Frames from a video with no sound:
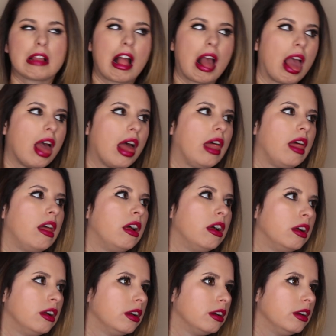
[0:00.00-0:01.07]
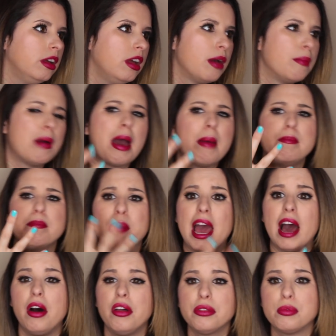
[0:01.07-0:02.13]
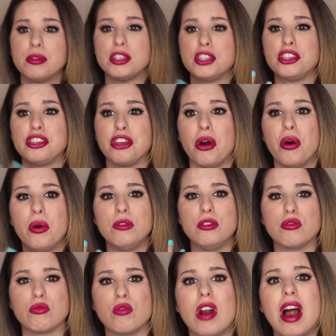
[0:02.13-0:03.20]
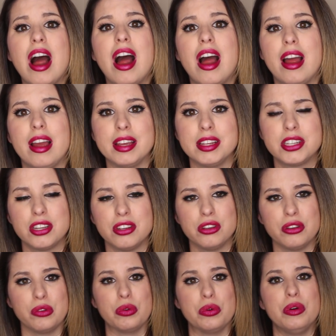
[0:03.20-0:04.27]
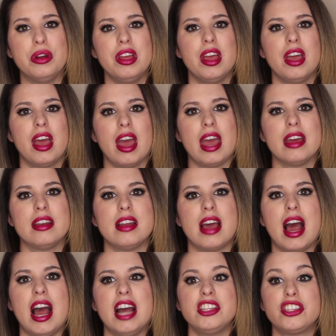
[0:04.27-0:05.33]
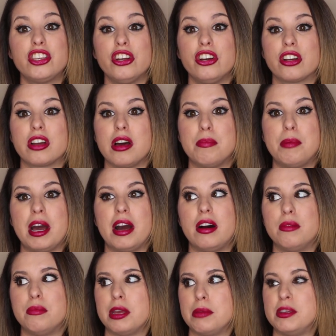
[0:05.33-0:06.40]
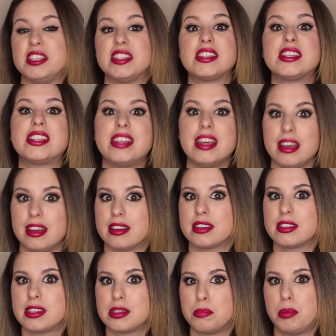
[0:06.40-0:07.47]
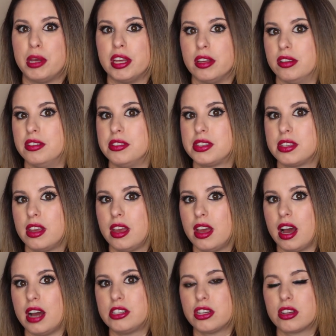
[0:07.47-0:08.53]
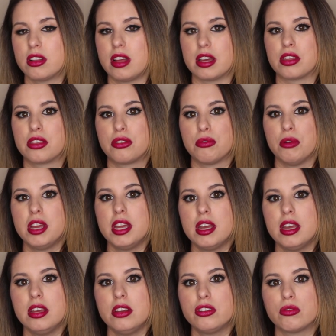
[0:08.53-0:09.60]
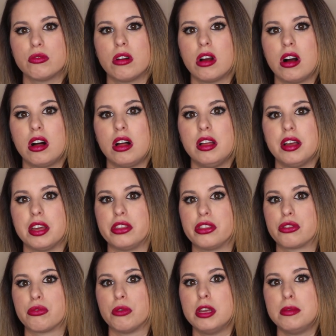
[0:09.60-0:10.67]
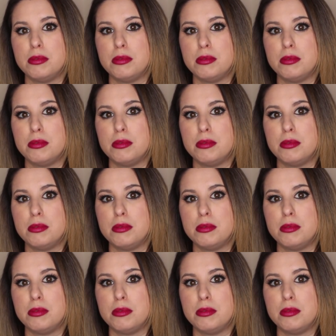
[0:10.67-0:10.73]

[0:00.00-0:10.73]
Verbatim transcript: Ugh, my mouth was so dry too. And I took about maybe six pills. I took like three Inderal and three